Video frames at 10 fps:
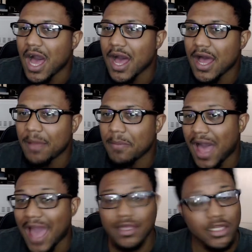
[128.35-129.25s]

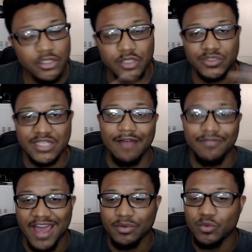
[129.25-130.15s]
I clearly was not
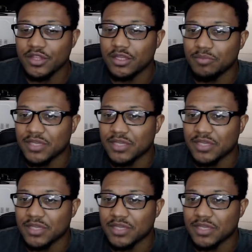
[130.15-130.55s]
vibing with it